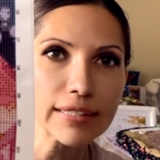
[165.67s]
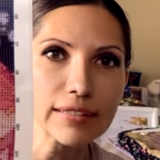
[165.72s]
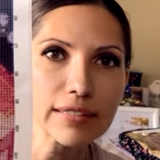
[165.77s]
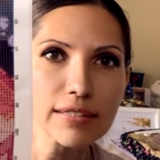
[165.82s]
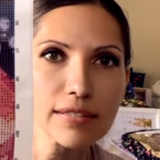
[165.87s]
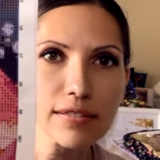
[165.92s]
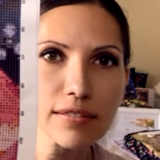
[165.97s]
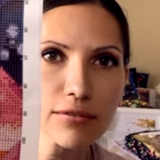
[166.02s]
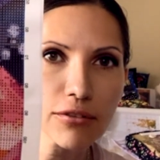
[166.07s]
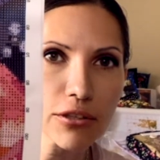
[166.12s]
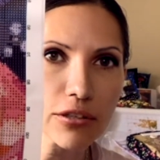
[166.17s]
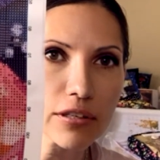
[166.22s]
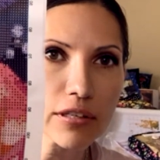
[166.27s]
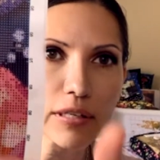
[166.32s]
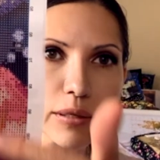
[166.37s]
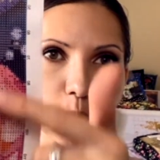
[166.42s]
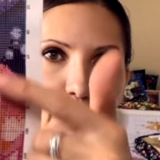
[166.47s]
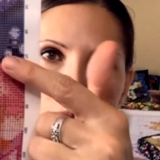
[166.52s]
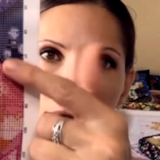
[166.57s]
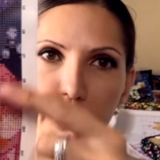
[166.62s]
and it's
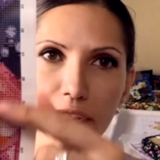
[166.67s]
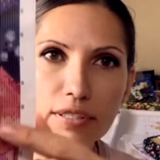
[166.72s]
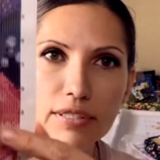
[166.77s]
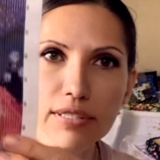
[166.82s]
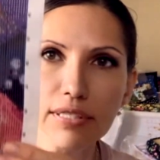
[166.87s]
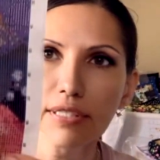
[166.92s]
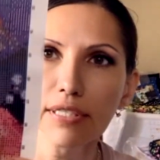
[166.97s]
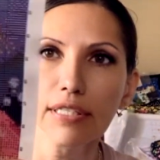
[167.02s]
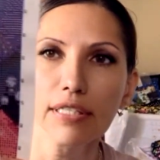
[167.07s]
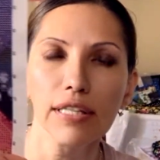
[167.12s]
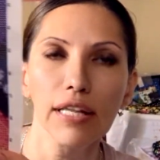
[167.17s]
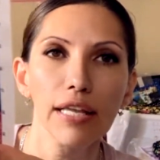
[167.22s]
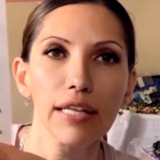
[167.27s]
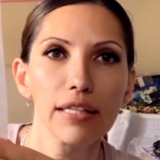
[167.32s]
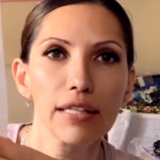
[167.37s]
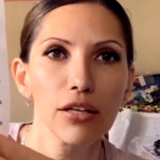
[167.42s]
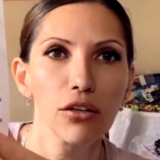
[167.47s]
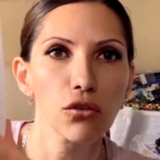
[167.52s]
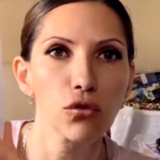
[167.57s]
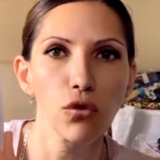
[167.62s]
weirdly printed, like
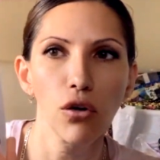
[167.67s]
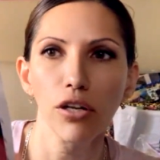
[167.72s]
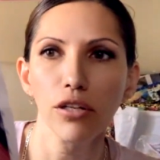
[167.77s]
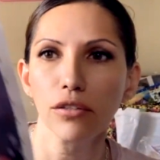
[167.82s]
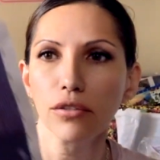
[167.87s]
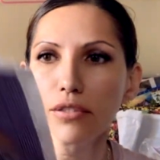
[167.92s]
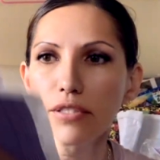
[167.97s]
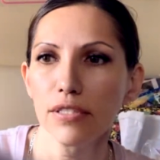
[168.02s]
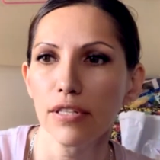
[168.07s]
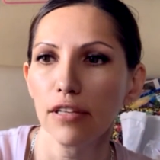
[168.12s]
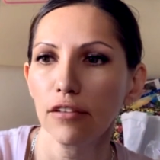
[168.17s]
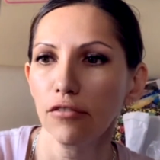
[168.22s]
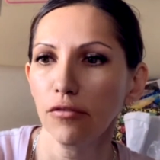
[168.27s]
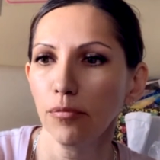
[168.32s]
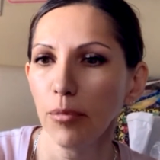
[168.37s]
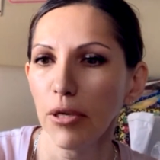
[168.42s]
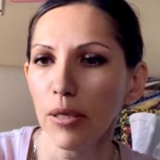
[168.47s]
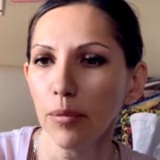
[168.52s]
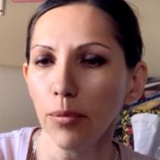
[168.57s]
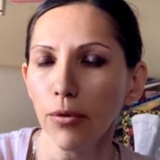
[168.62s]
they're trying to save
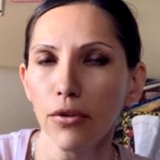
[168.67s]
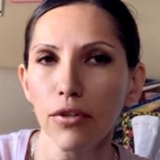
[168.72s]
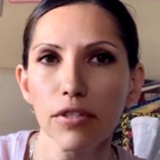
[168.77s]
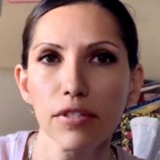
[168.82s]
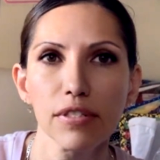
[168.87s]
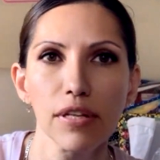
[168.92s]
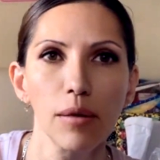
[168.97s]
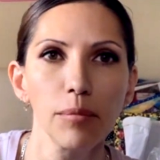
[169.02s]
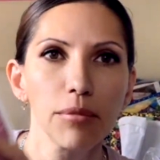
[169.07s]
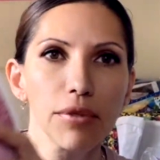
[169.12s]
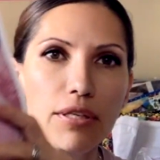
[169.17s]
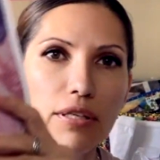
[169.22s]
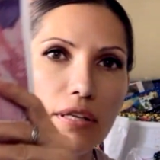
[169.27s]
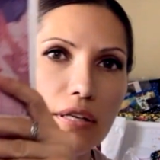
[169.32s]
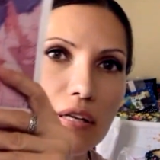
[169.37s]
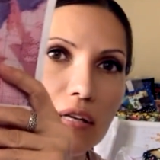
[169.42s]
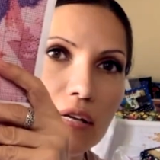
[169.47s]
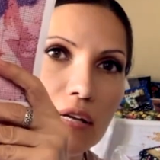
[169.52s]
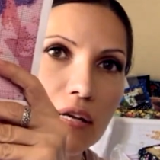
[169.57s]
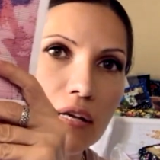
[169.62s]
paper or
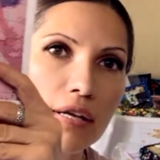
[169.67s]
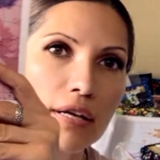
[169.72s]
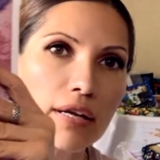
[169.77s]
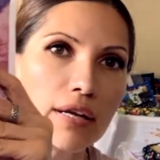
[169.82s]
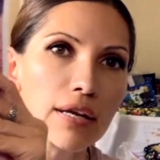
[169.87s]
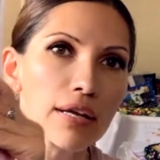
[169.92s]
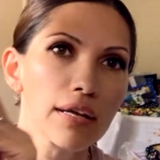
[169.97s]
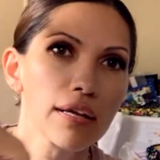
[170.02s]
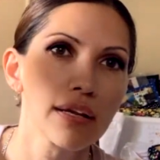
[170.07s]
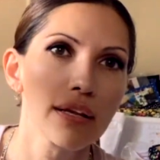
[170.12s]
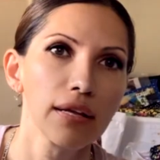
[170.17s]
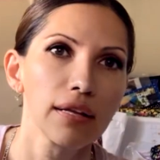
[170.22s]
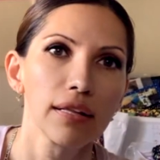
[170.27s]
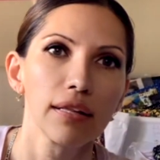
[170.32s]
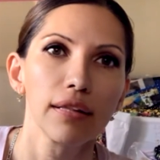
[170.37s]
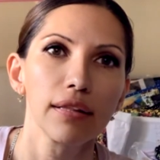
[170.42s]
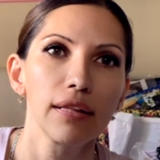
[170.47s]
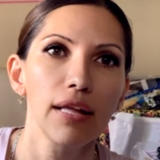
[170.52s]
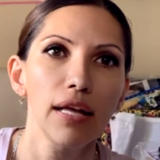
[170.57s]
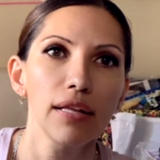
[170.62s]
something.
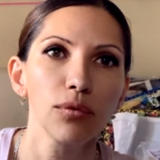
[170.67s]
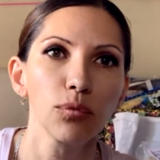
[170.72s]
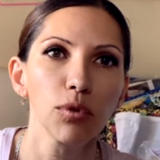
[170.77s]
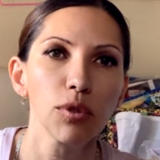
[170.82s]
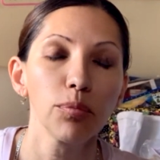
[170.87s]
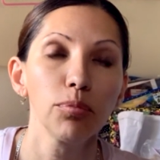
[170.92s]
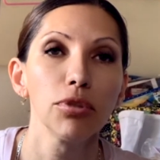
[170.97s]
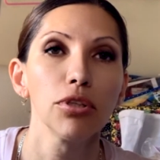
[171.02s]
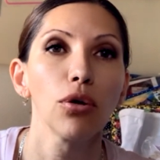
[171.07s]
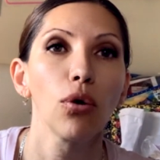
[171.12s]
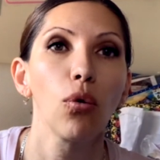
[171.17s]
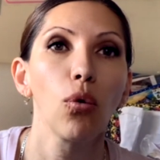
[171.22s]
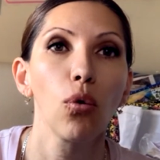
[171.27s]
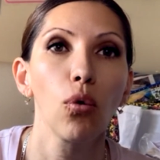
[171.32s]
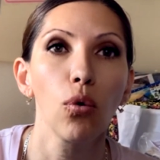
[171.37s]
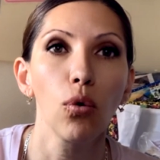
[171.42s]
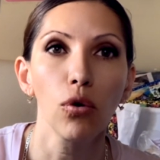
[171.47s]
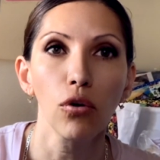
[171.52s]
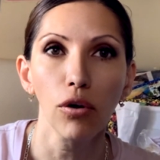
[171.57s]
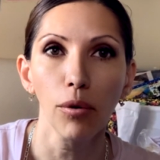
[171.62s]
That would be a
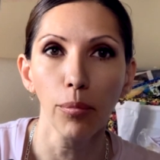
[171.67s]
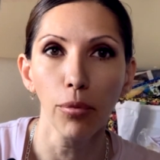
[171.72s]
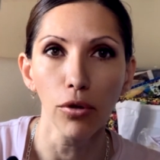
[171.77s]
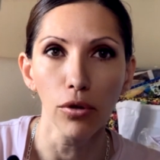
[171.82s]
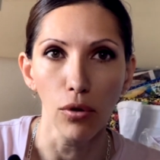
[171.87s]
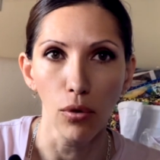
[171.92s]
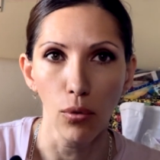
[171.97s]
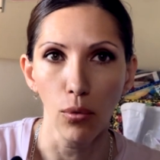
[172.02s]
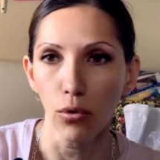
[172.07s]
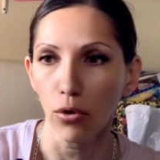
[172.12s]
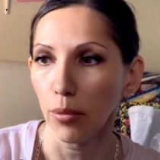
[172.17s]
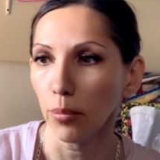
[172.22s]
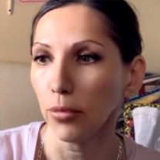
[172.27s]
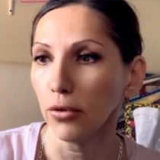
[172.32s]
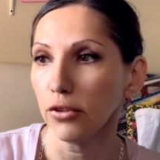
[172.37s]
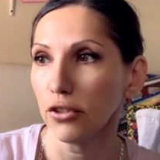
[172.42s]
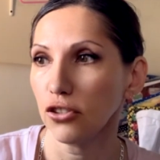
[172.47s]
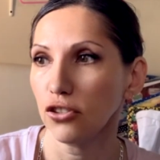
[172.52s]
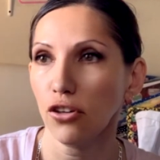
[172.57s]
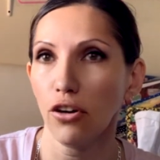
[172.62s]
horrible,
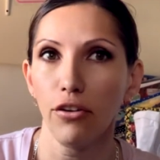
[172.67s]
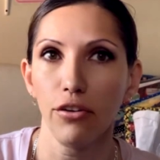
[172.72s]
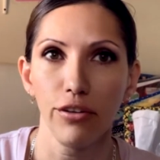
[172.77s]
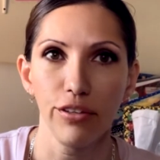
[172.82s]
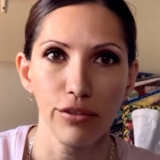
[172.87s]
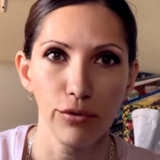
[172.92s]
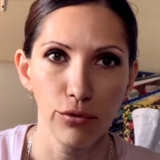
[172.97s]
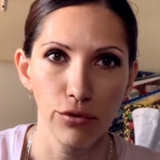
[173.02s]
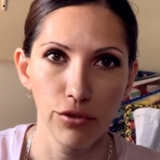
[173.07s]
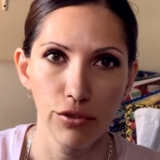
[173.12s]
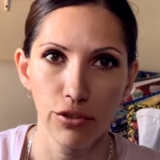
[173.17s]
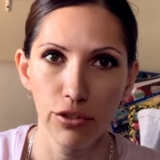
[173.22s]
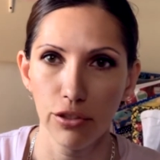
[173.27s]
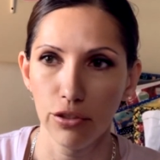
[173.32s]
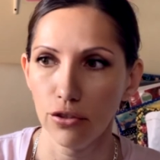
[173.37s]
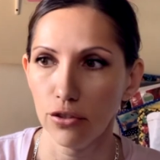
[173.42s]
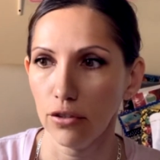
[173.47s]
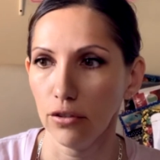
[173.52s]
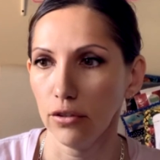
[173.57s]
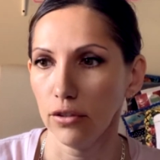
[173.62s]
horrible chart to
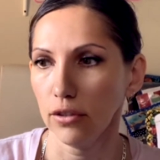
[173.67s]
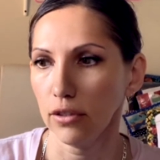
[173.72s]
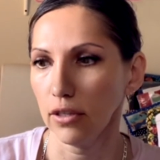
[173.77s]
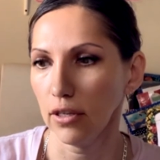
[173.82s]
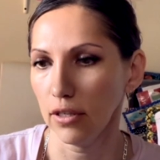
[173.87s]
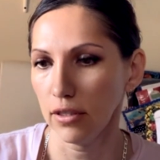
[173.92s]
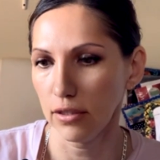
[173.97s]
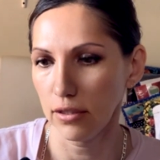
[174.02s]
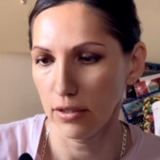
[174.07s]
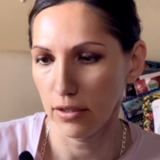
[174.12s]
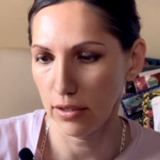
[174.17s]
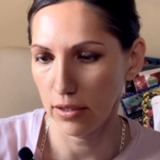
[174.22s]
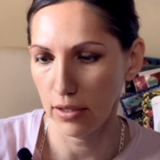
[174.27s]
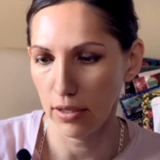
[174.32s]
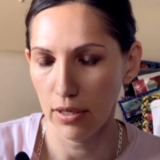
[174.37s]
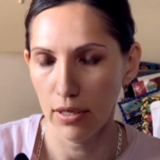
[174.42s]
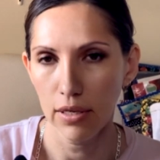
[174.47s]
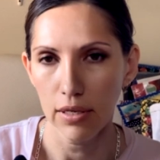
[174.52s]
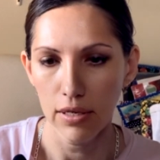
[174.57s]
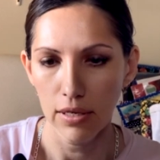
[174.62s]
stitch on, you guys.
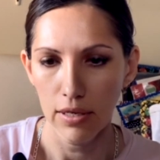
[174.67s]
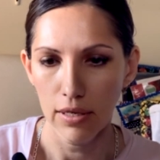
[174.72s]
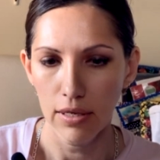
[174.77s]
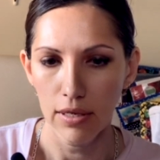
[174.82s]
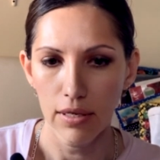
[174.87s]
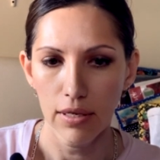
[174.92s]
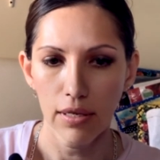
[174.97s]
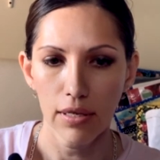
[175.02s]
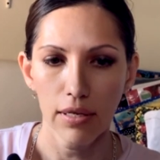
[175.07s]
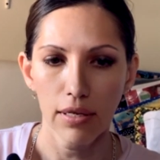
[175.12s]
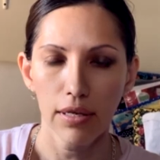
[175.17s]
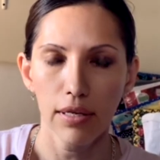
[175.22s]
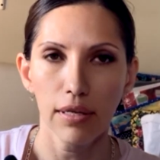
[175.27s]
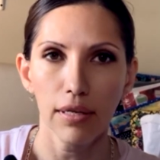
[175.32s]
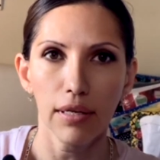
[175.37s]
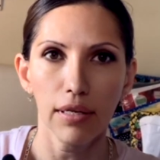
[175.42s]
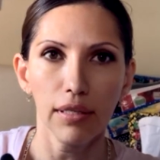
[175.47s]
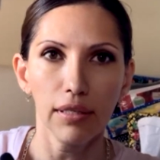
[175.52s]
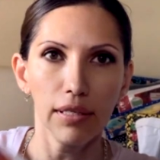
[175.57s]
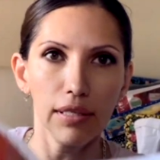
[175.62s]

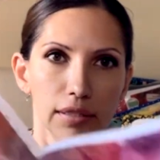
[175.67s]
And